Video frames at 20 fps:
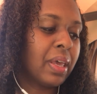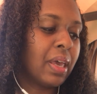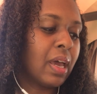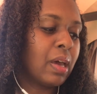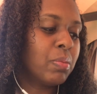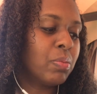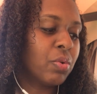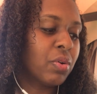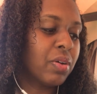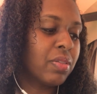
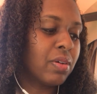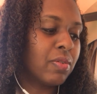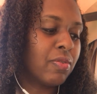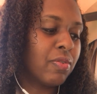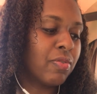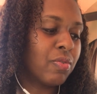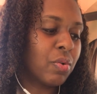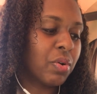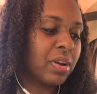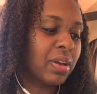and more than
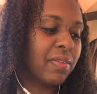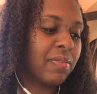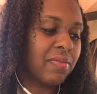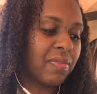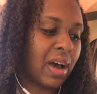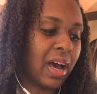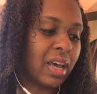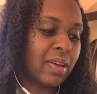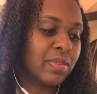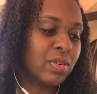
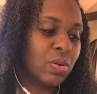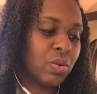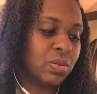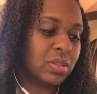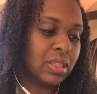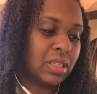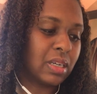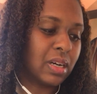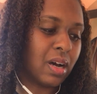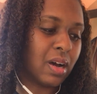45
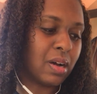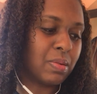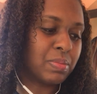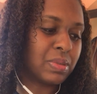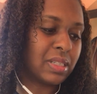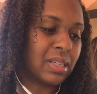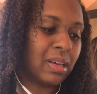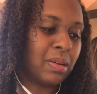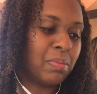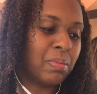golden
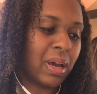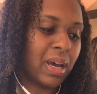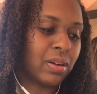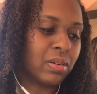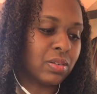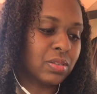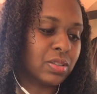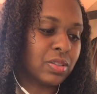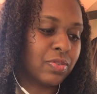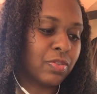cups and
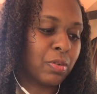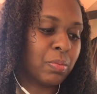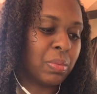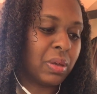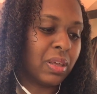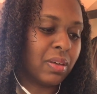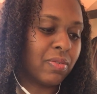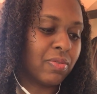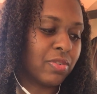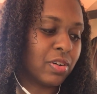medals for
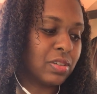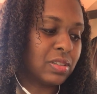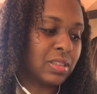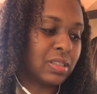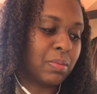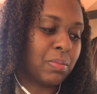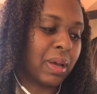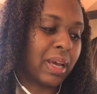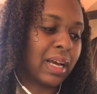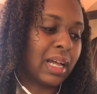being first
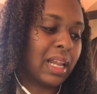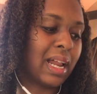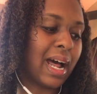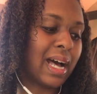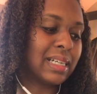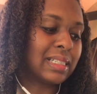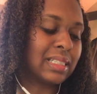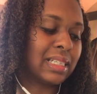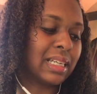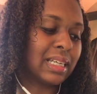in my
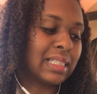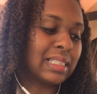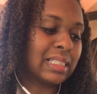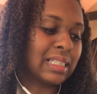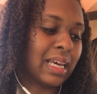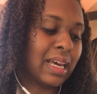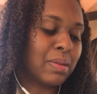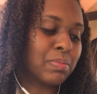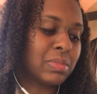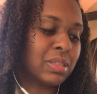class in
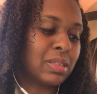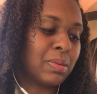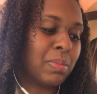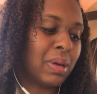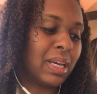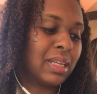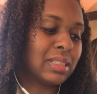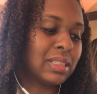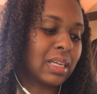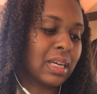exams,
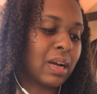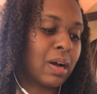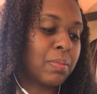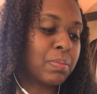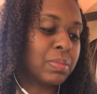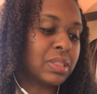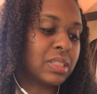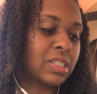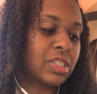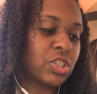debates, and
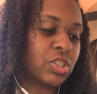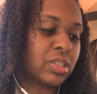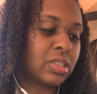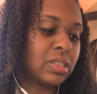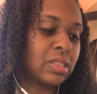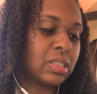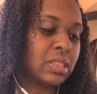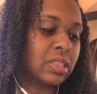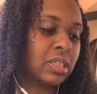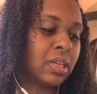
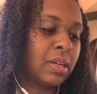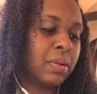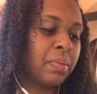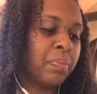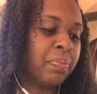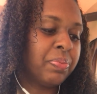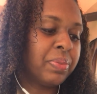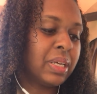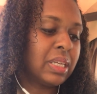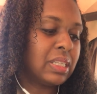competitions.
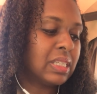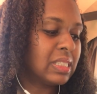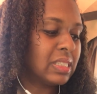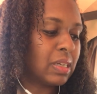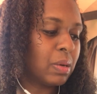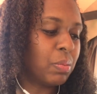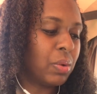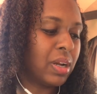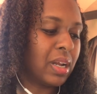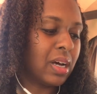To
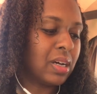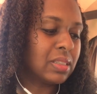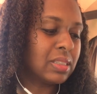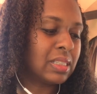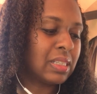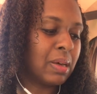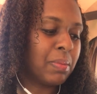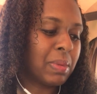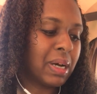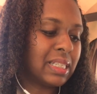someone else,
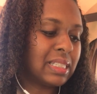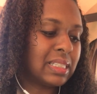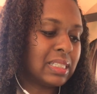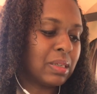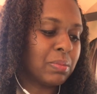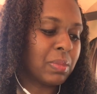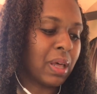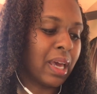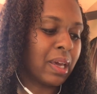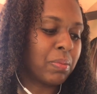they might
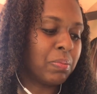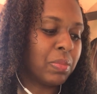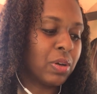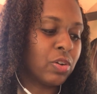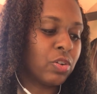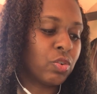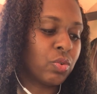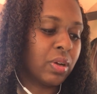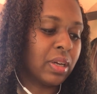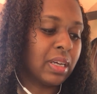seem like
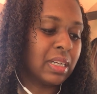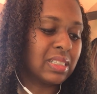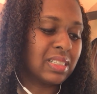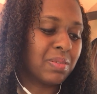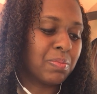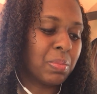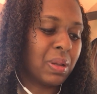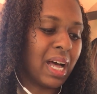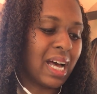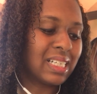mere trinkets
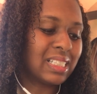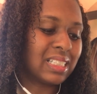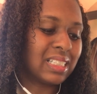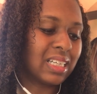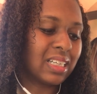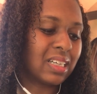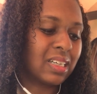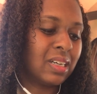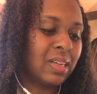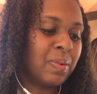of
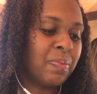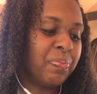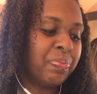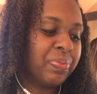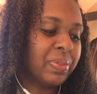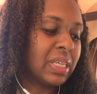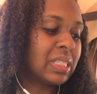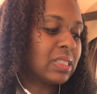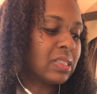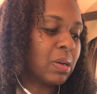plastic.
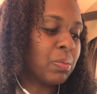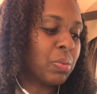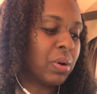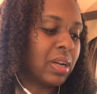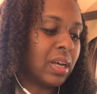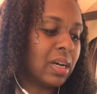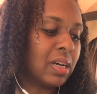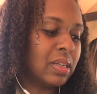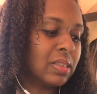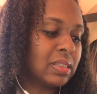To
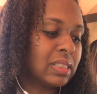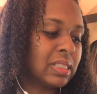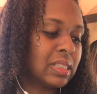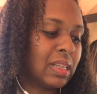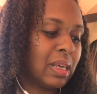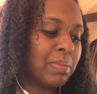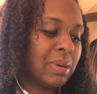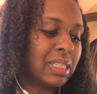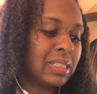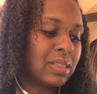someone else,
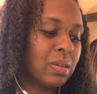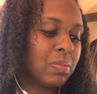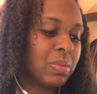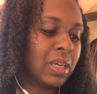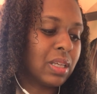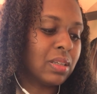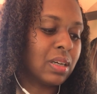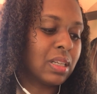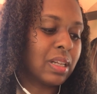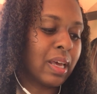they may
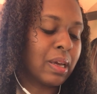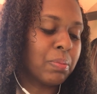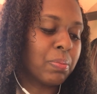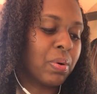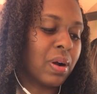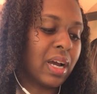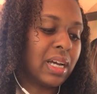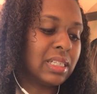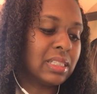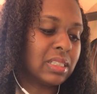simply look like
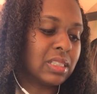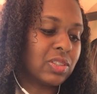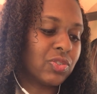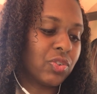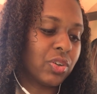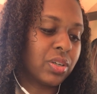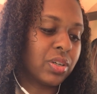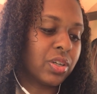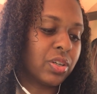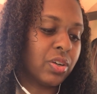prizes
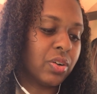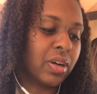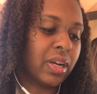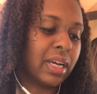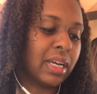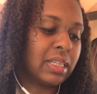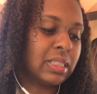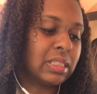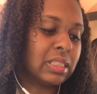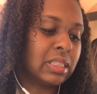for good
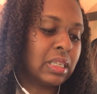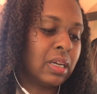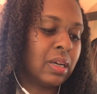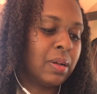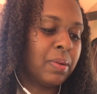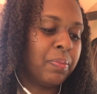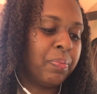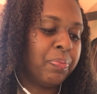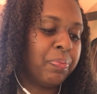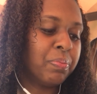grades.
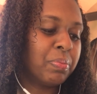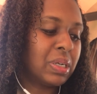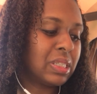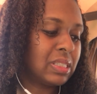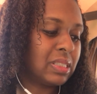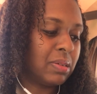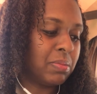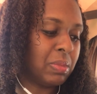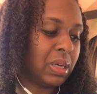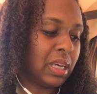But
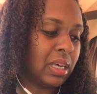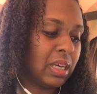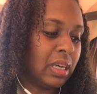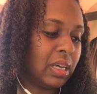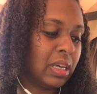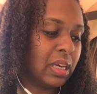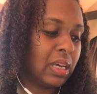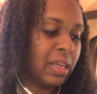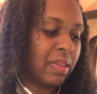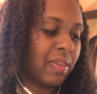to me,
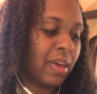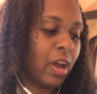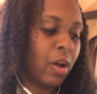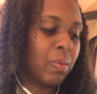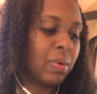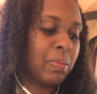they are